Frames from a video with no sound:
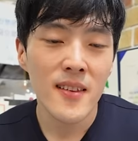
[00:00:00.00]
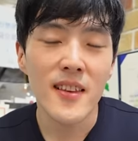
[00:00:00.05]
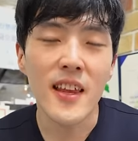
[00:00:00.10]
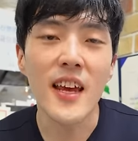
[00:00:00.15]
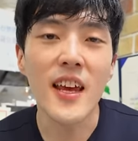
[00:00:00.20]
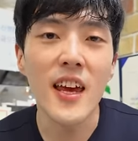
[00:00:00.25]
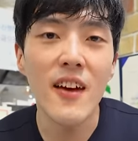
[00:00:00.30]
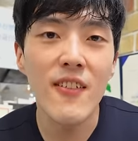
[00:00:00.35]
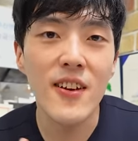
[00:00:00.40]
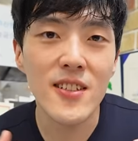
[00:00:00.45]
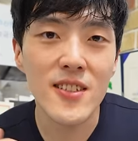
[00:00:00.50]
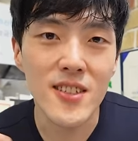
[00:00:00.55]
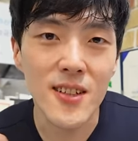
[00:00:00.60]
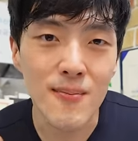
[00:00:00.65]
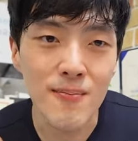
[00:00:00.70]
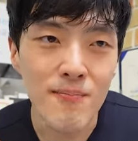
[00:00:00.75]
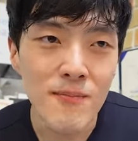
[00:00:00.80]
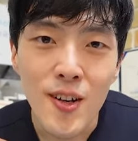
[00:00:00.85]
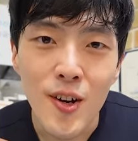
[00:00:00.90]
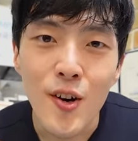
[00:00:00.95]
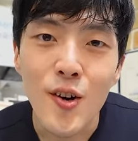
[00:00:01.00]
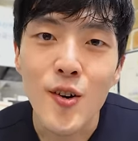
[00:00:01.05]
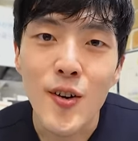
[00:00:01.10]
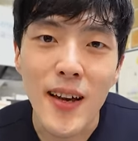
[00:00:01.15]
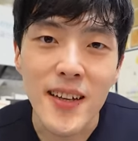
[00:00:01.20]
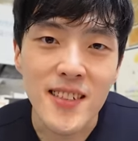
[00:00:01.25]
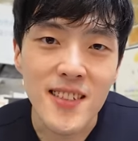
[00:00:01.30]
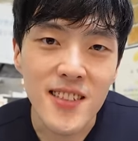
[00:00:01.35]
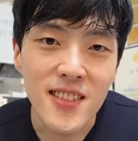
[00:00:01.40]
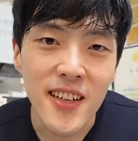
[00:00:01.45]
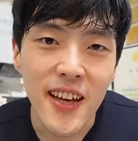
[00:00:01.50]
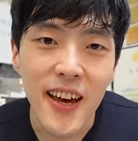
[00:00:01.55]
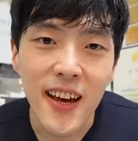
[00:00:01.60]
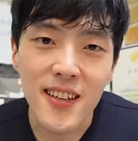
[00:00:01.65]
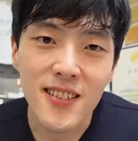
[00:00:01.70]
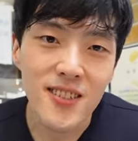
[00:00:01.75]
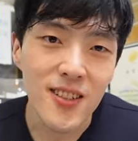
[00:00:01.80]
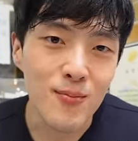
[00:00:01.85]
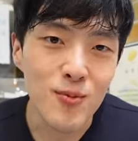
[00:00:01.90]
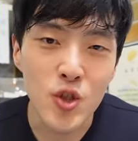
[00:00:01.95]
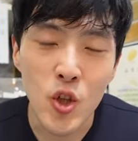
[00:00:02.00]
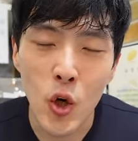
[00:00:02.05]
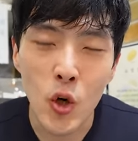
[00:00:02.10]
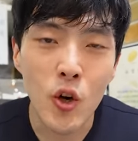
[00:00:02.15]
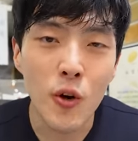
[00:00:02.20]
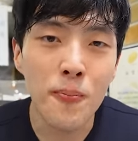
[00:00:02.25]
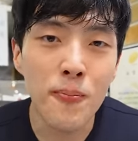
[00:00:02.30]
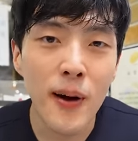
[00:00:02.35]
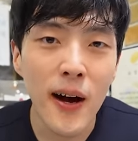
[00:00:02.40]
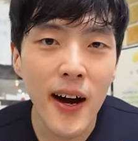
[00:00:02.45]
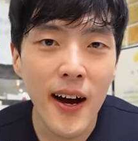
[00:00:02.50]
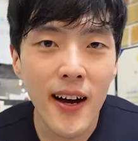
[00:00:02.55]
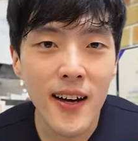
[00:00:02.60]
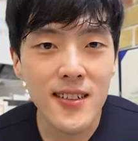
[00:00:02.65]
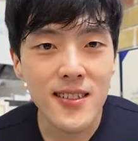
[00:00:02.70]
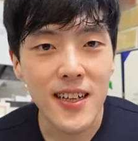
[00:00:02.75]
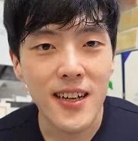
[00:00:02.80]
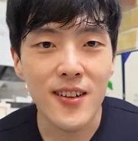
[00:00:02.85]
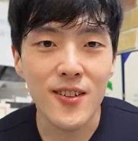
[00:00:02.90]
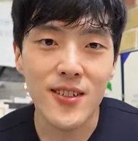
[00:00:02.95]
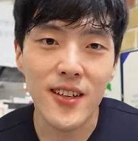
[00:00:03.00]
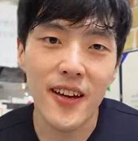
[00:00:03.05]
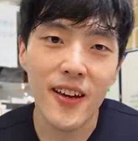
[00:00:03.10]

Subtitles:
They gave us some Korean snacks, some choco pies. I was